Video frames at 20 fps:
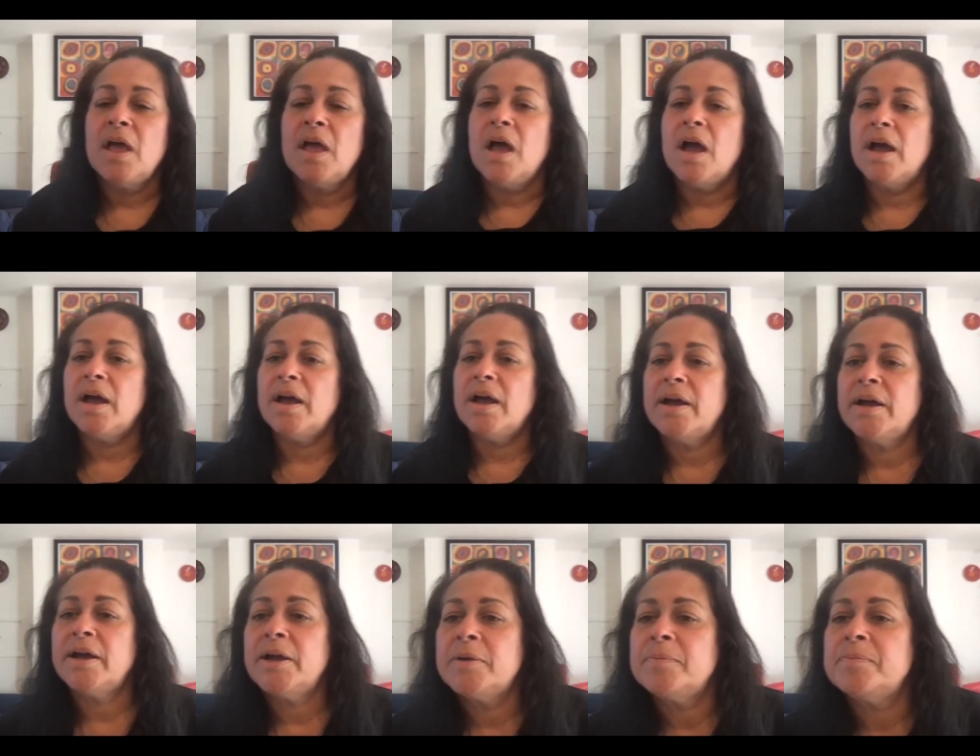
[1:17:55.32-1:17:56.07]

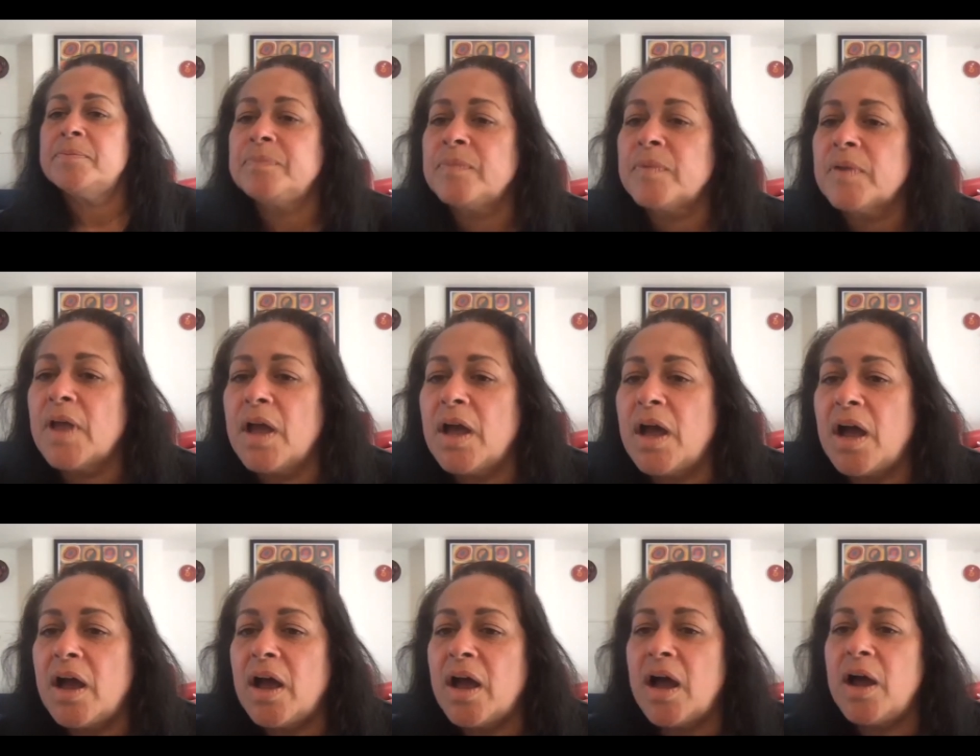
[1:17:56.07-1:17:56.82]

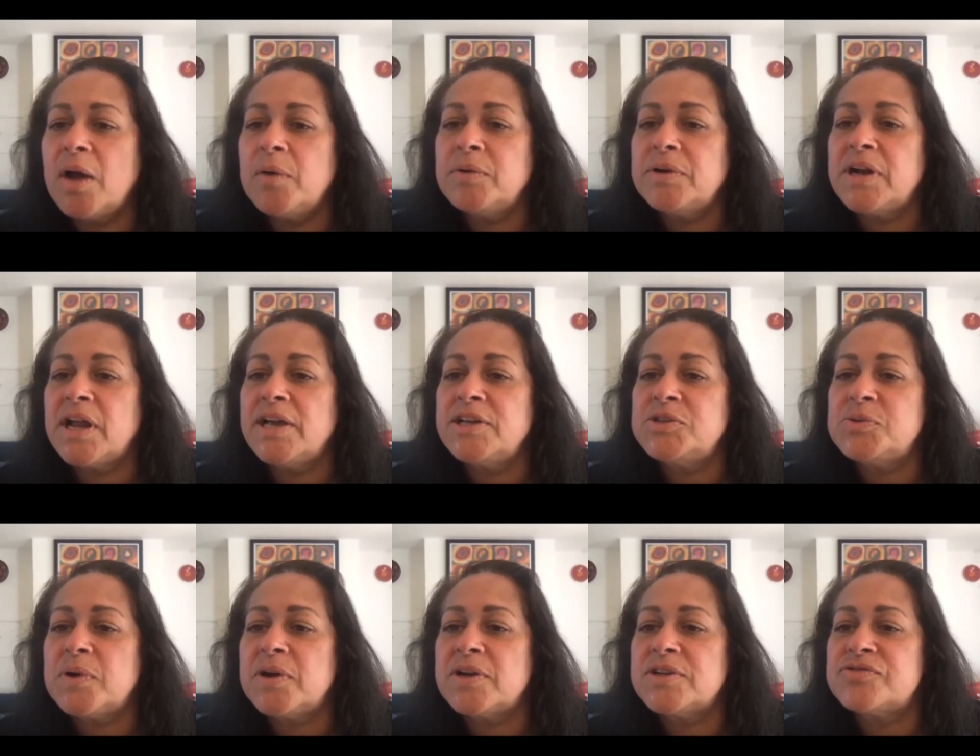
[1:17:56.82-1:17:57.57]
I would like
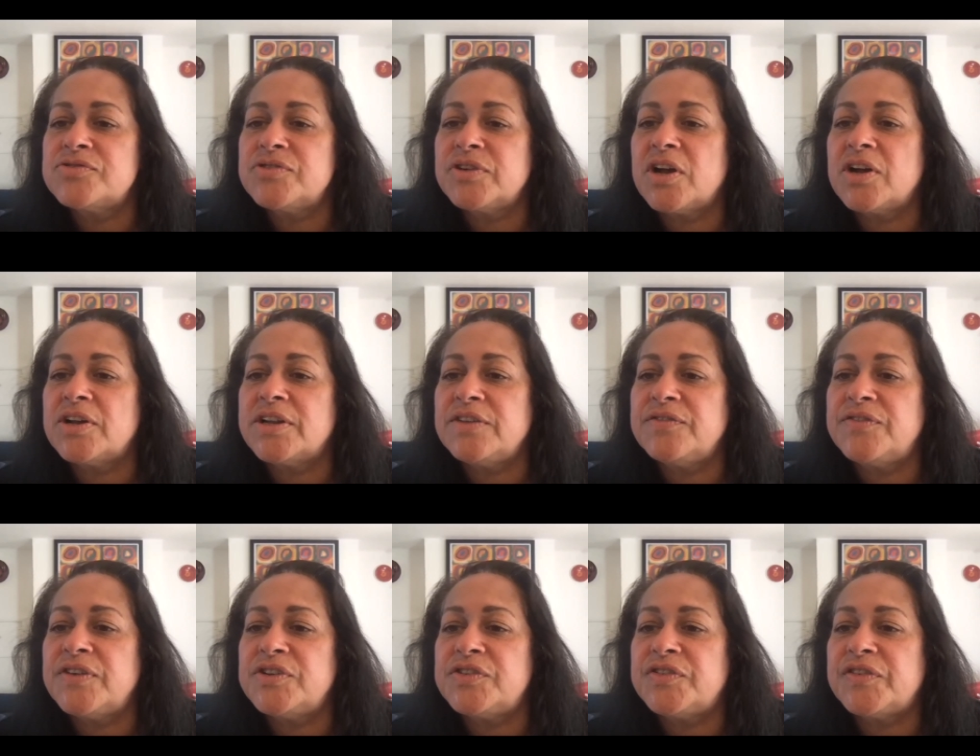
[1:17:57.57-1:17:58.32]
to ask regarding
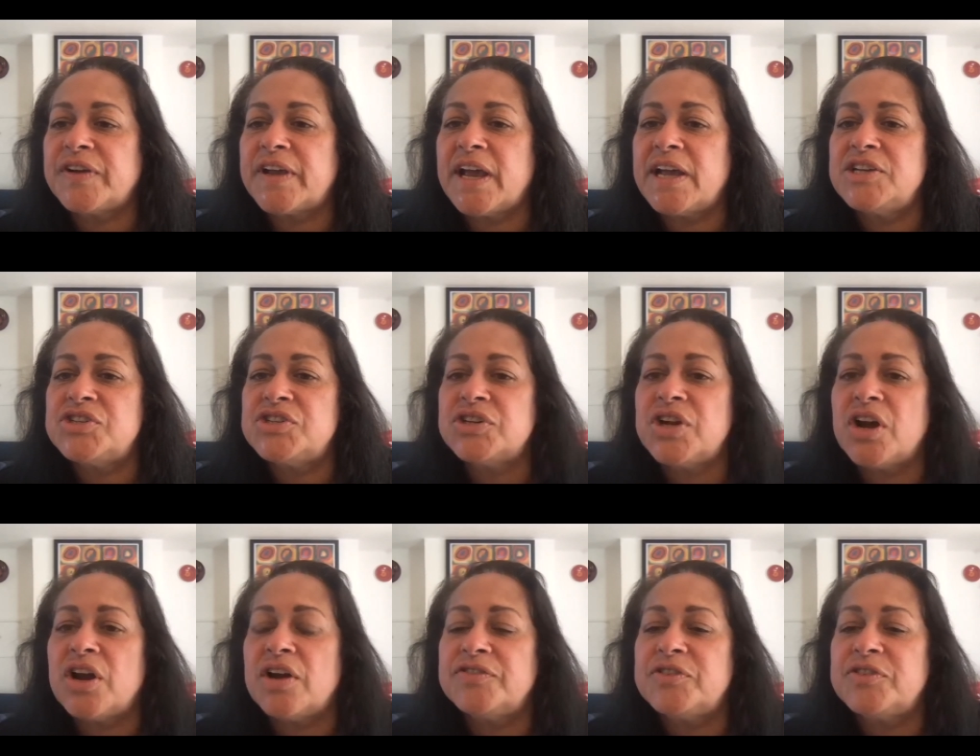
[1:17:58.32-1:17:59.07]
vitrification
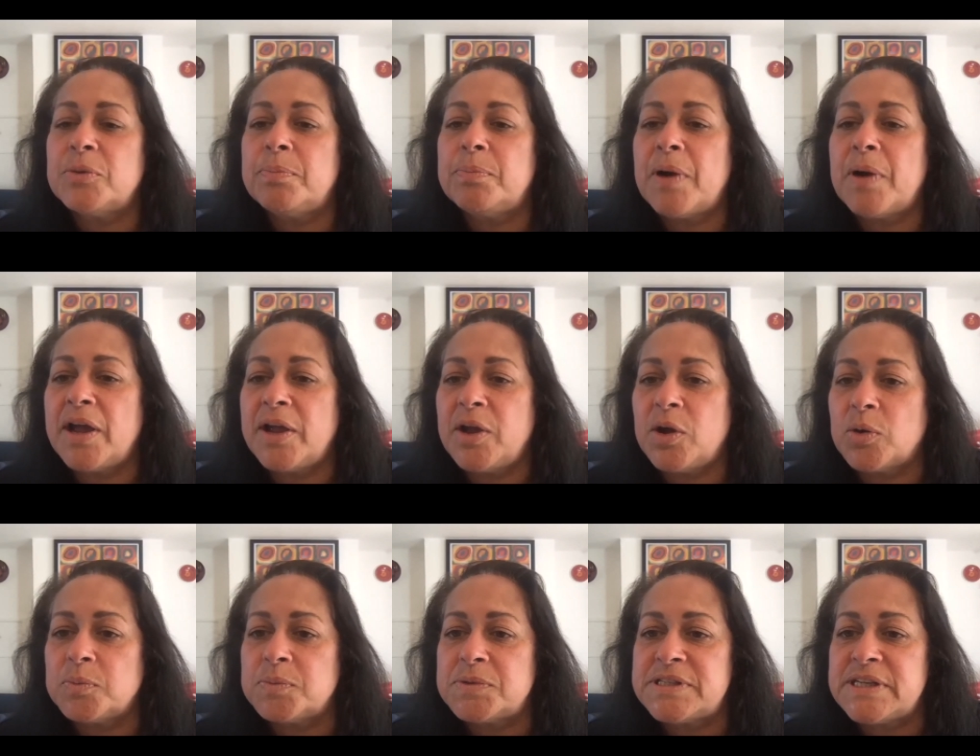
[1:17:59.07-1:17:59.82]
after
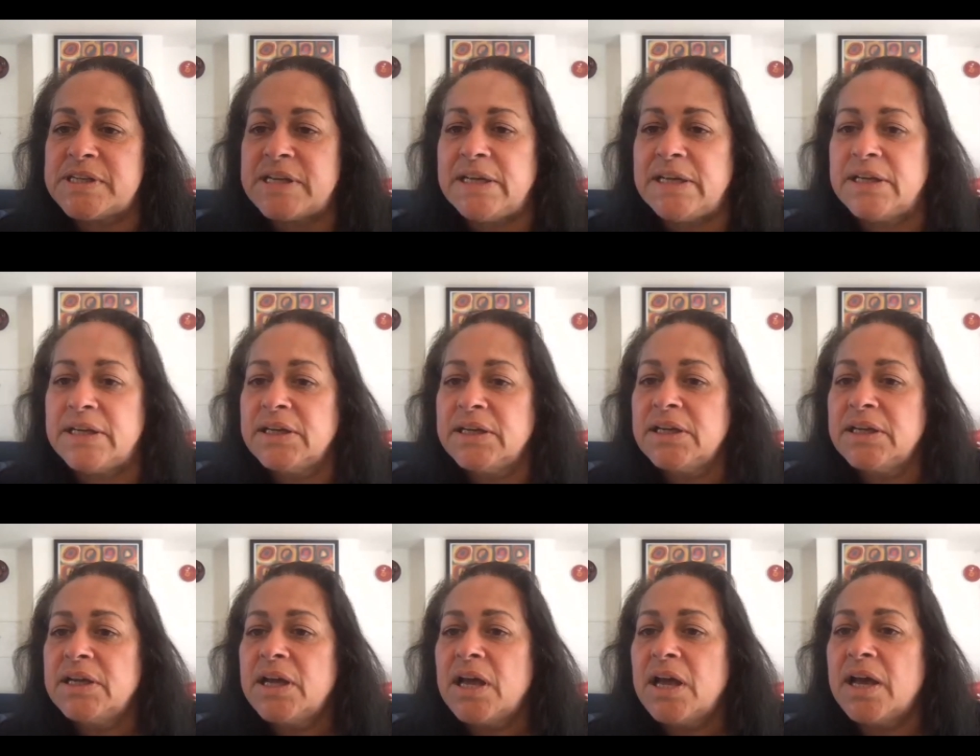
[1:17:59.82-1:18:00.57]
biopsy,
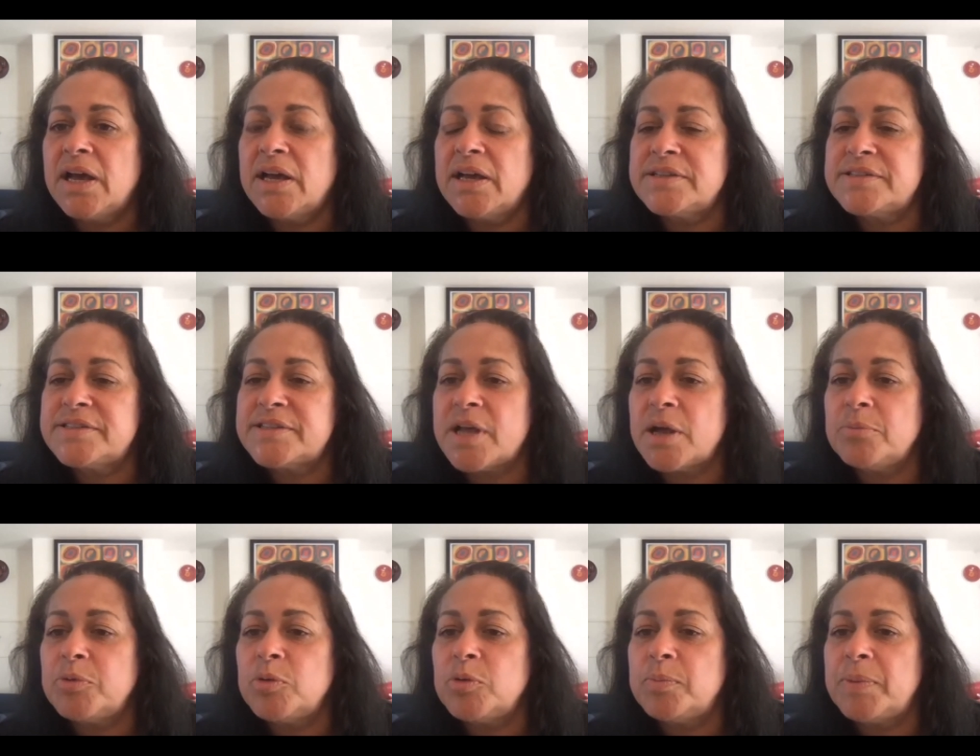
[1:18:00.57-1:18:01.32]

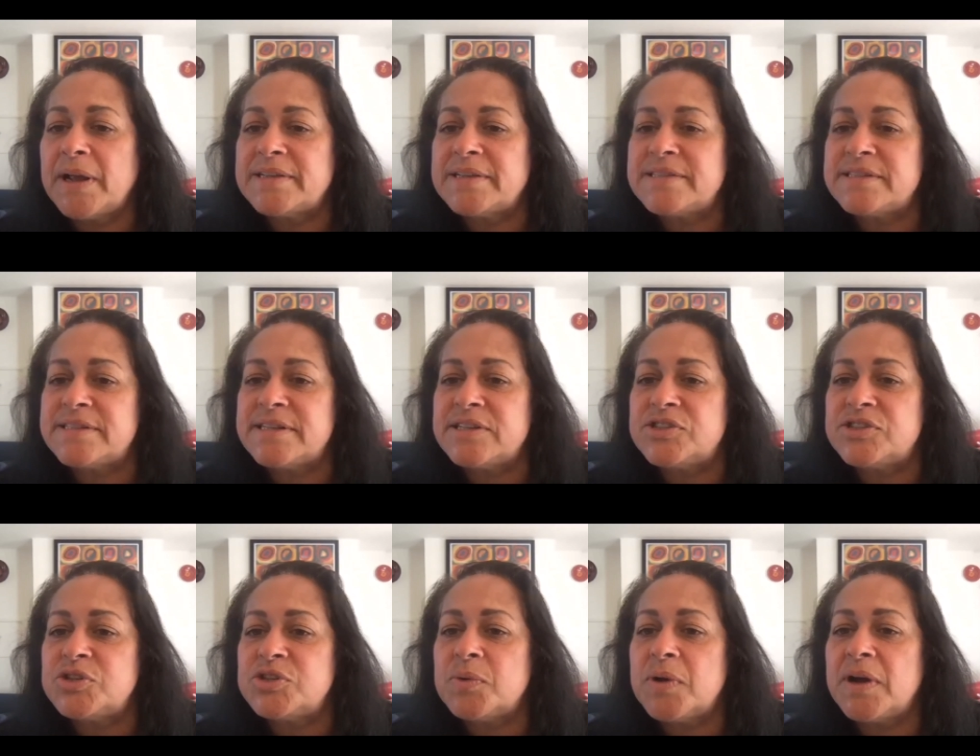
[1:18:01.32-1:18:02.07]
sample
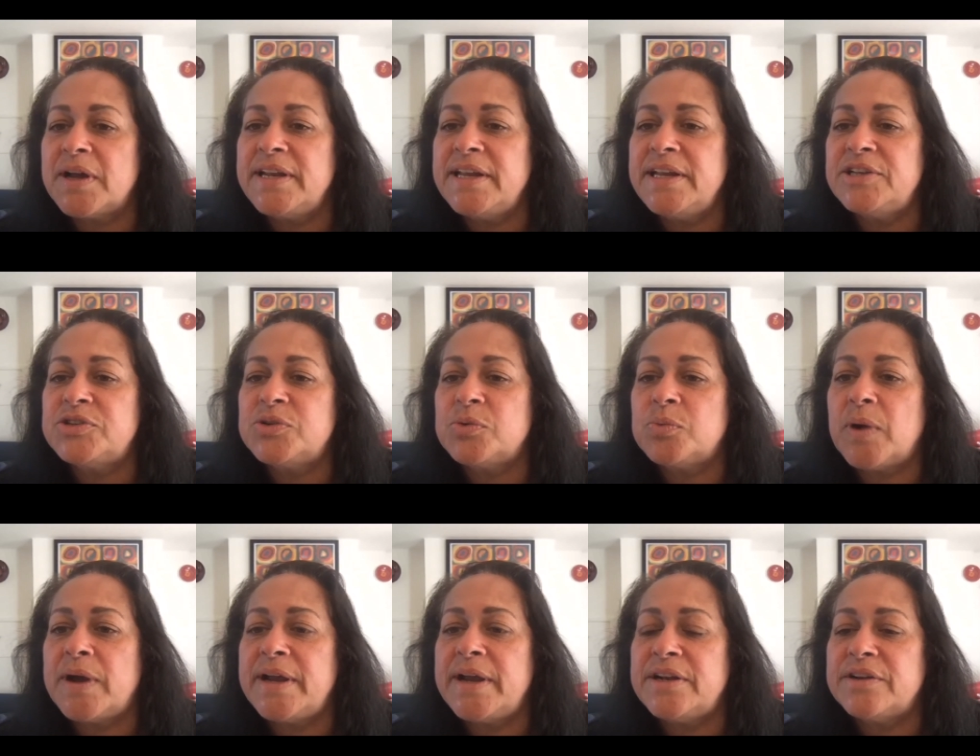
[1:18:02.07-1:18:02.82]
blastocyst. Do I need to
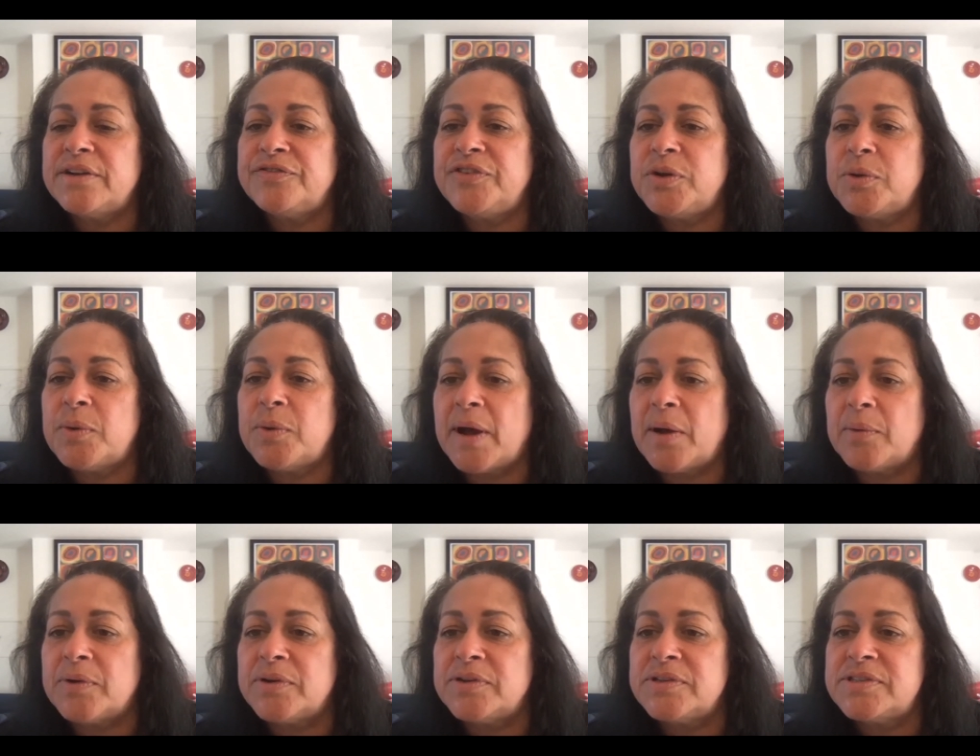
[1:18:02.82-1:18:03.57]
wait a few
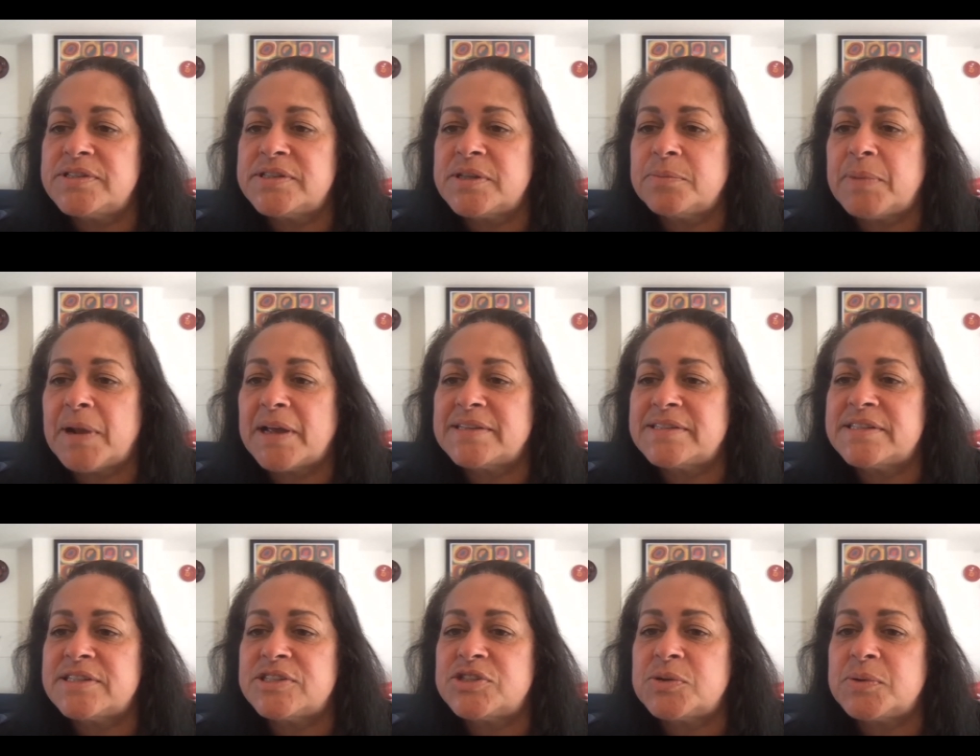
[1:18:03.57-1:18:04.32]
hours, the
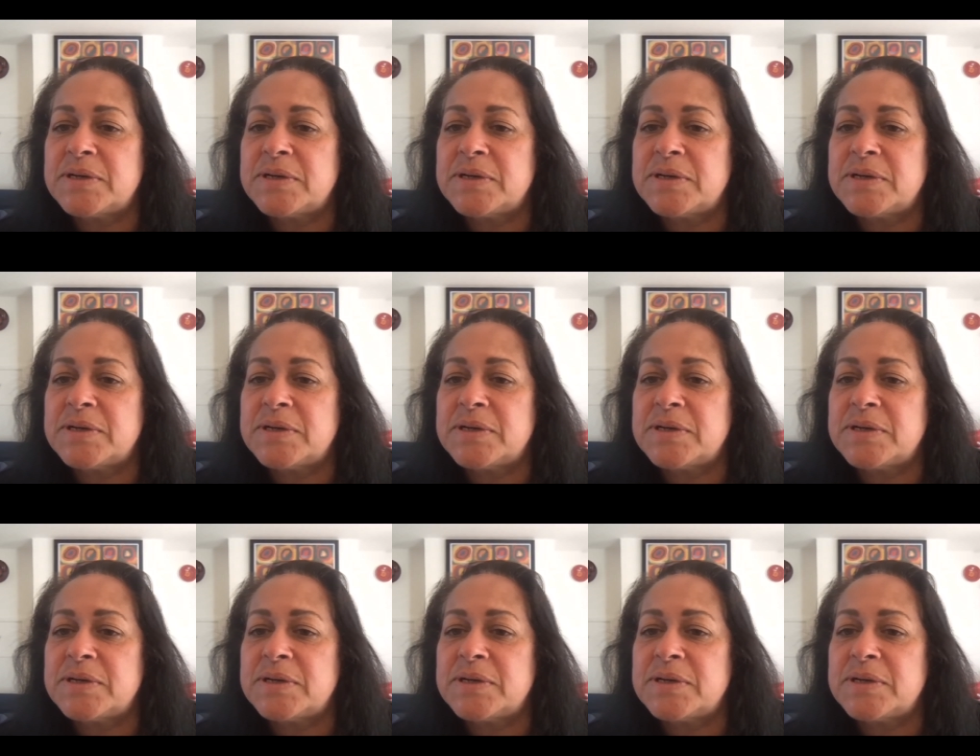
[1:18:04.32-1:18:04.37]
blastocyst to